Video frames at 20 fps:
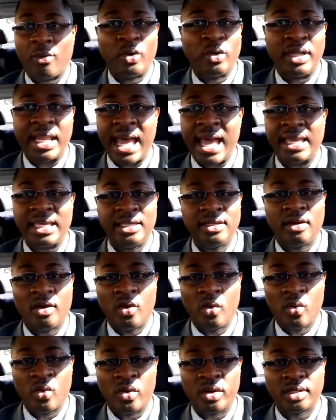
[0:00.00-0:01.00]
I will not eat an
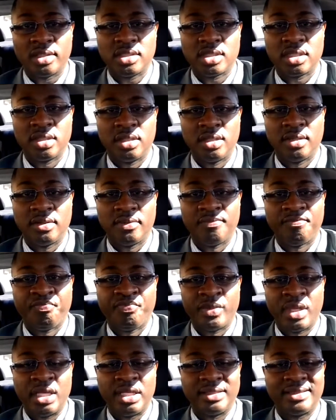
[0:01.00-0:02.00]
orange.
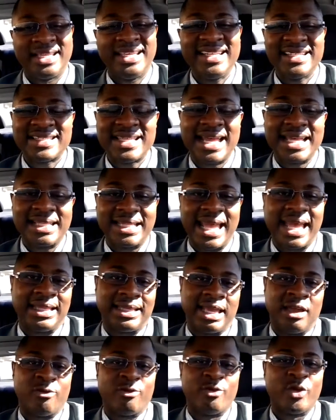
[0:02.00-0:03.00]
Things like
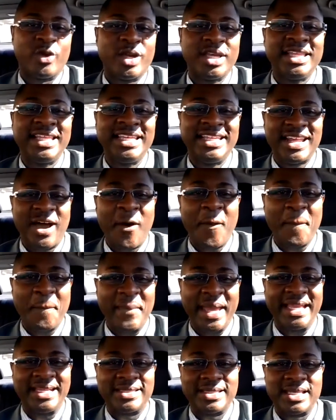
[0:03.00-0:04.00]
that that really don't
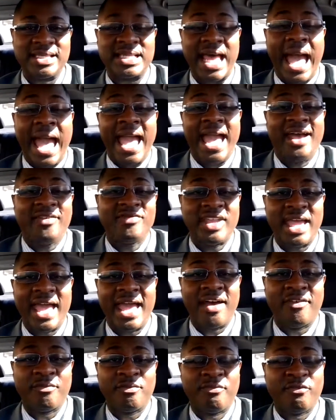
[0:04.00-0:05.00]
make sense. I have to
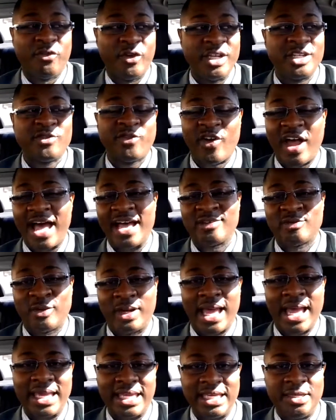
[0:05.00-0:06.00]
have french fries
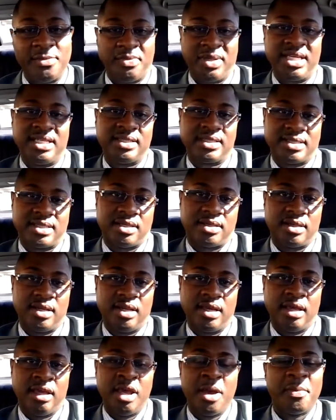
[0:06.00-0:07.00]
when I eat pizza,
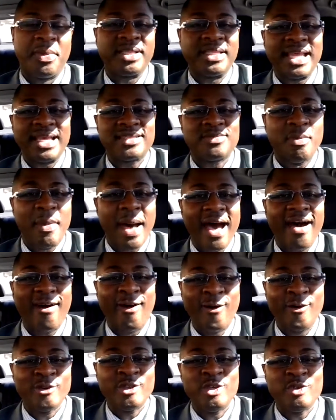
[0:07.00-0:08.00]
but that's my
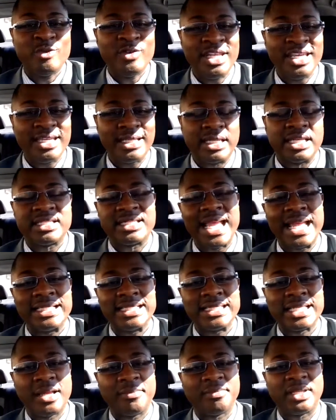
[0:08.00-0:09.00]
own uniqueness.
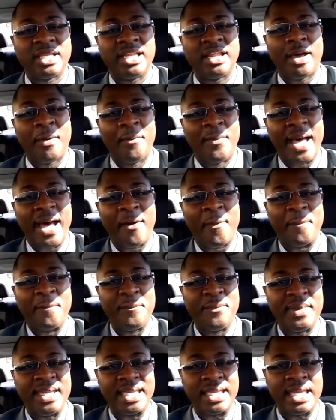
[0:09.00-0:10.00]
That's something about
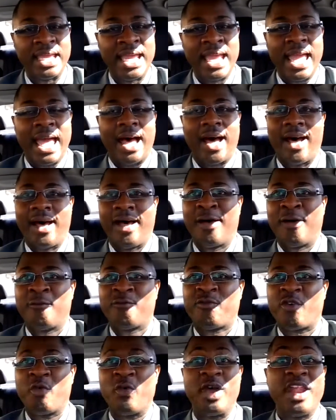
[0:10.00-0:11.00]
me. Um,
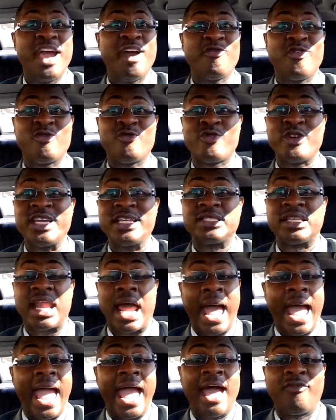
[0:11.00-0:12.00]
for whatever reason,
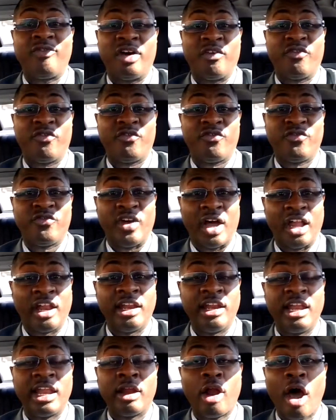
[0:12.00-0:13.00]
I have a, a
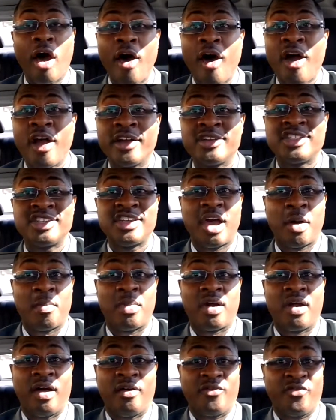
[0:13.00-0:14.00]
large
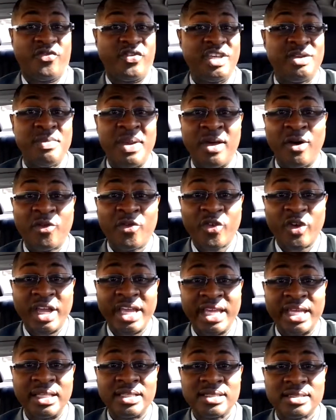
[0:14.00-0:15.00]
number of female
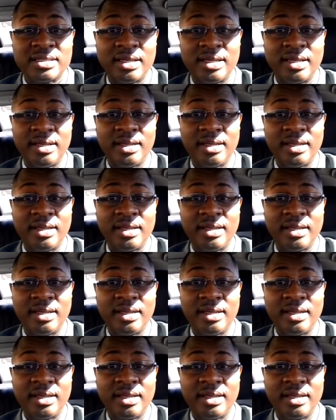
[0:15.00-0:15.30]
friends,